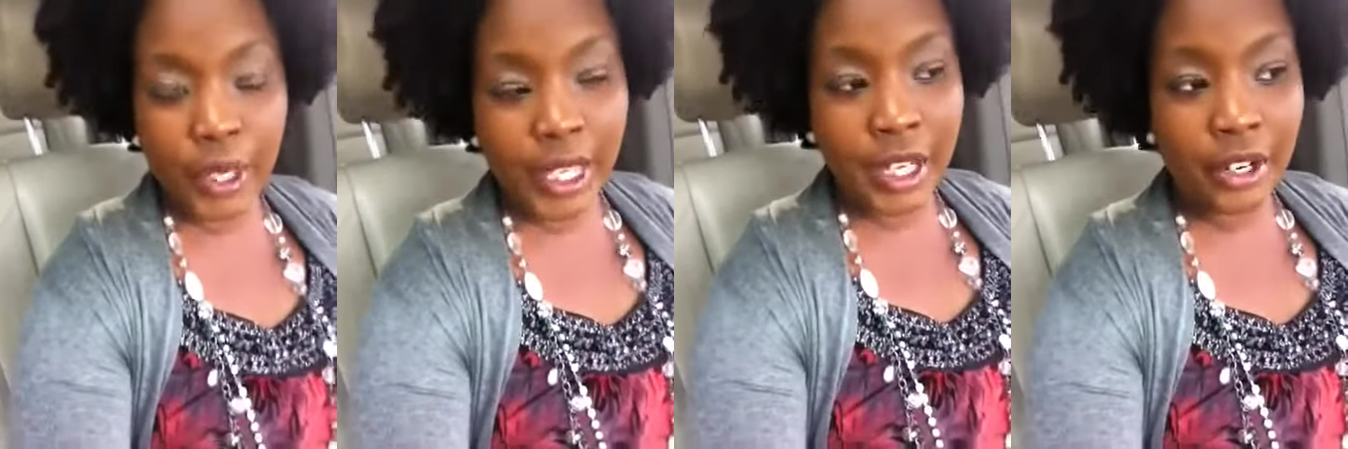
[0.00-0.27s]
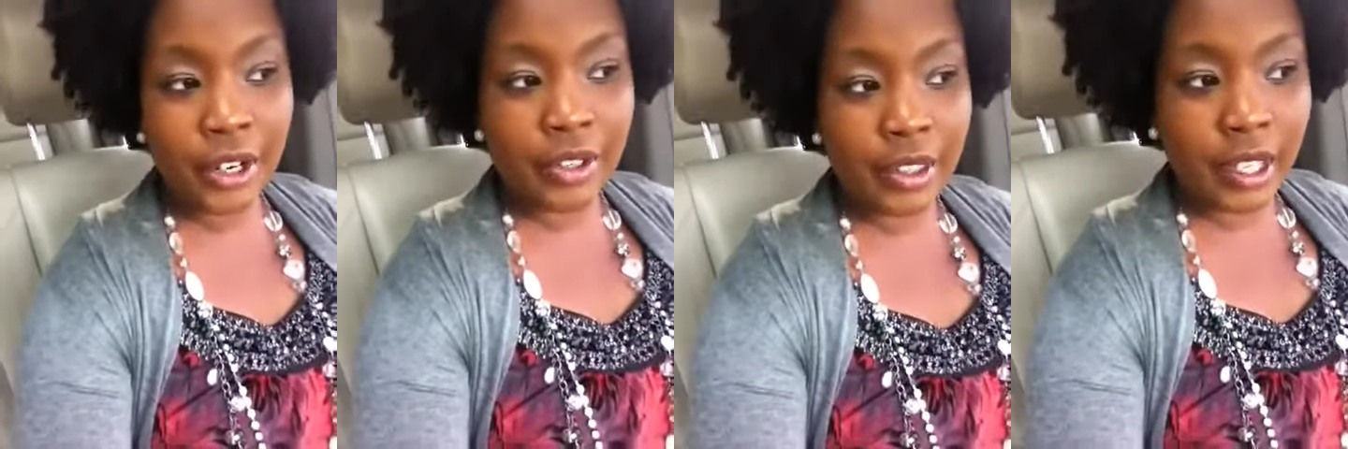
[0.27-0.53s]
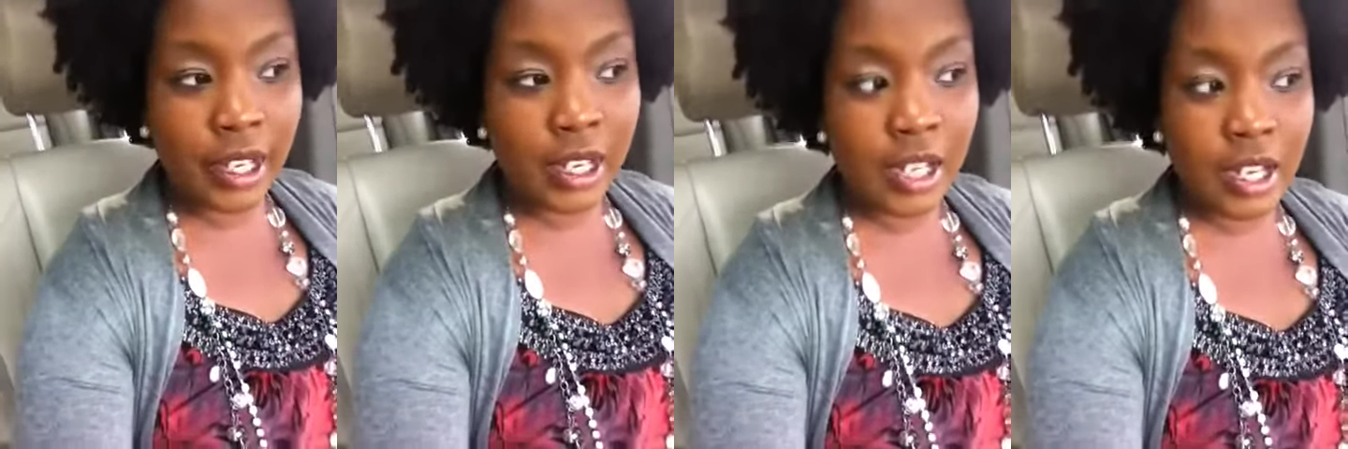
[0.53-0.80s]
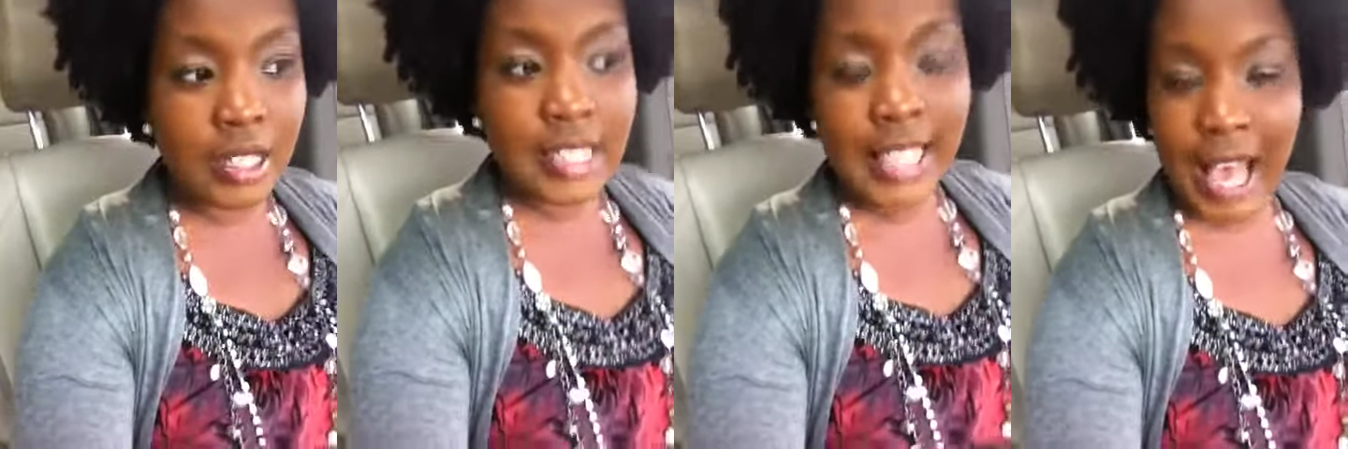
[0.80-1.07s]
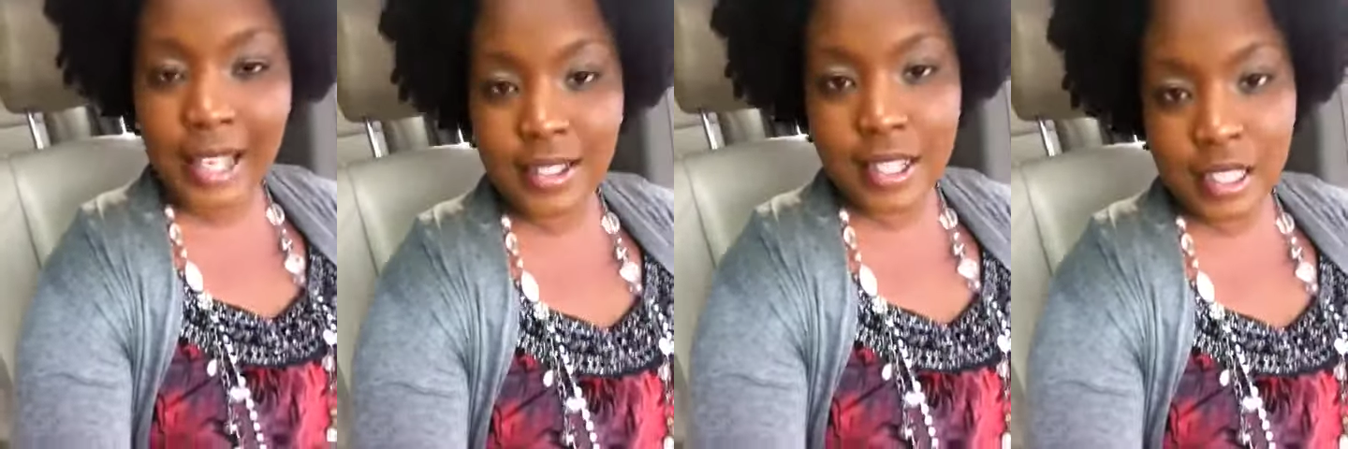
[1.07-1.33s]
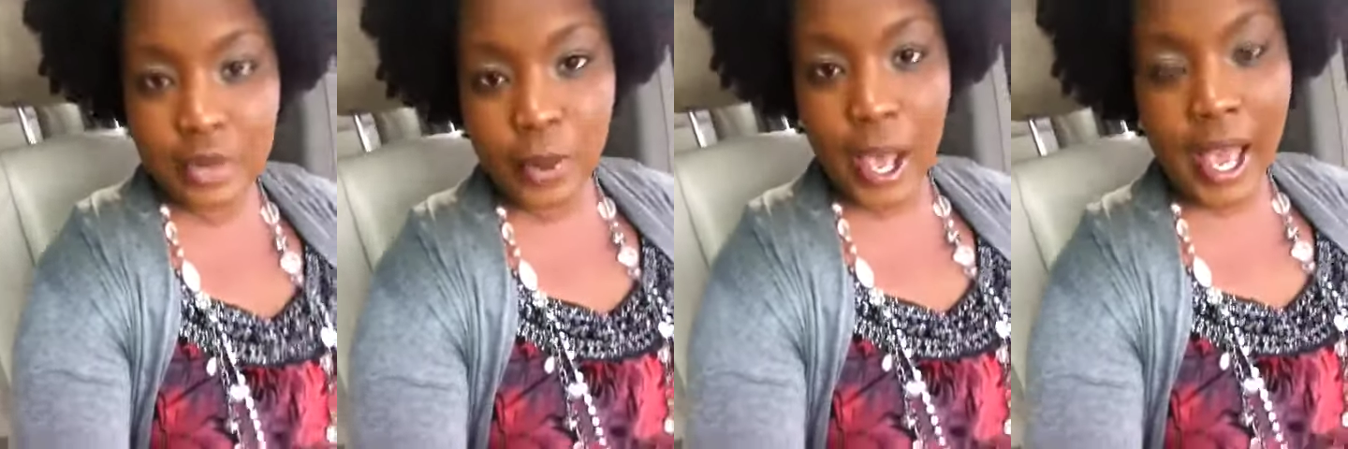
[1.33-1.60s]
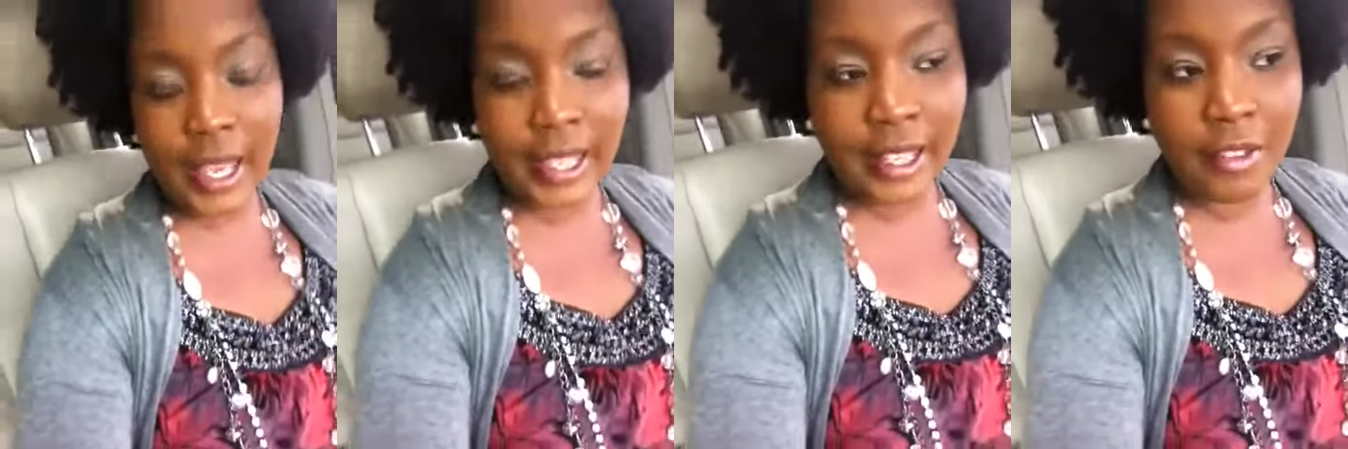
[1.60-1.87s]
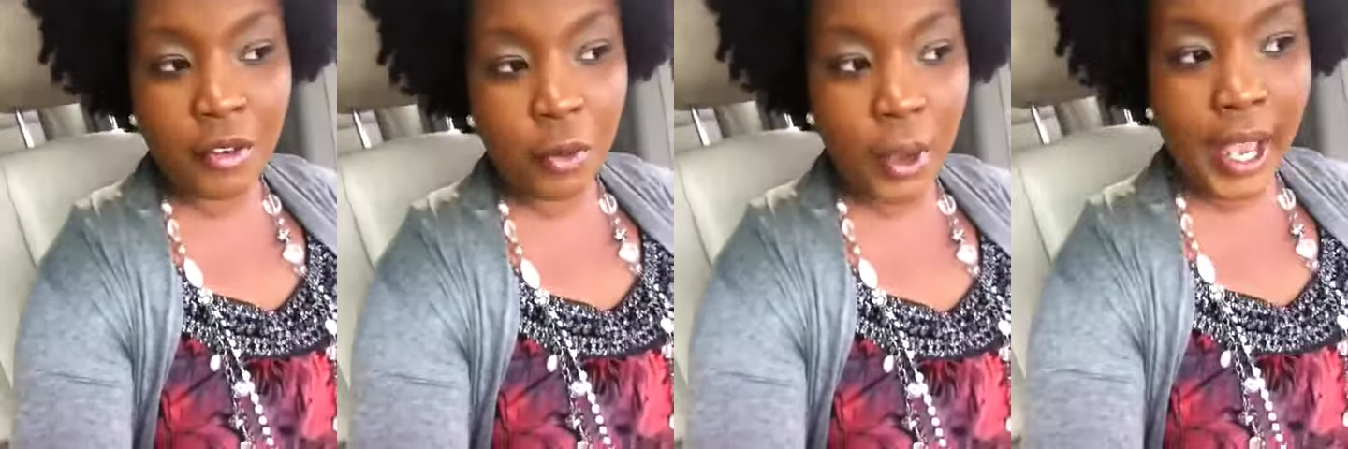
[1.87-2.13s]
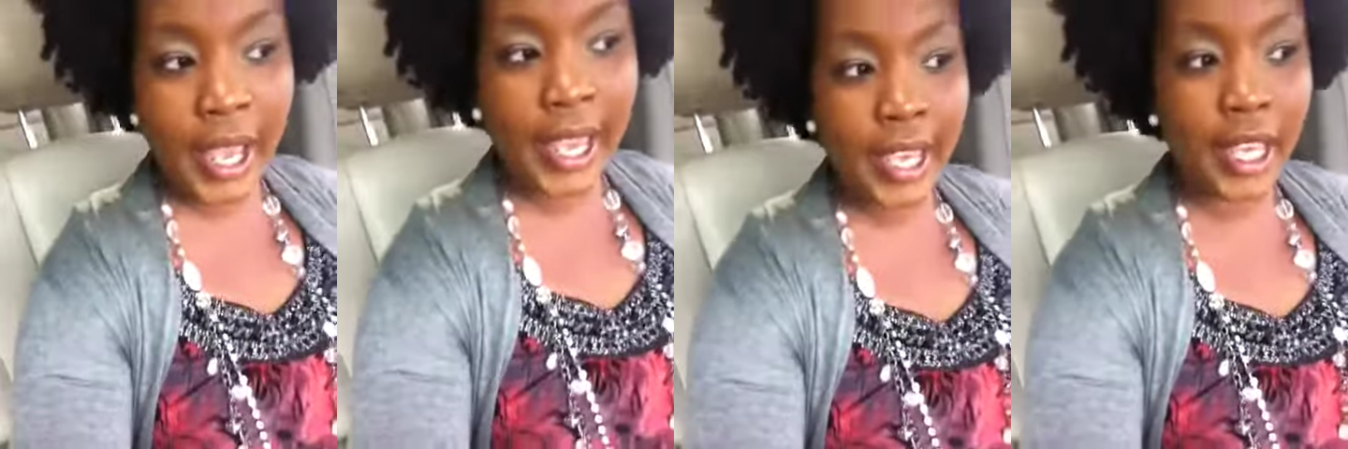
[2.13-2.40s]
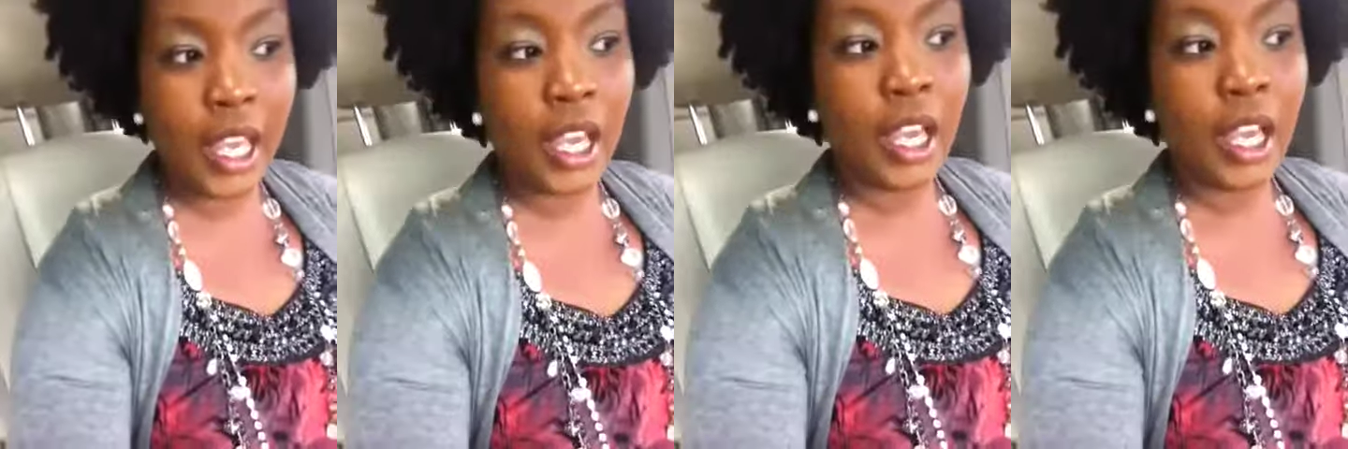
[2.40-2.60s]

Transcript: entered the sassy swag giveaway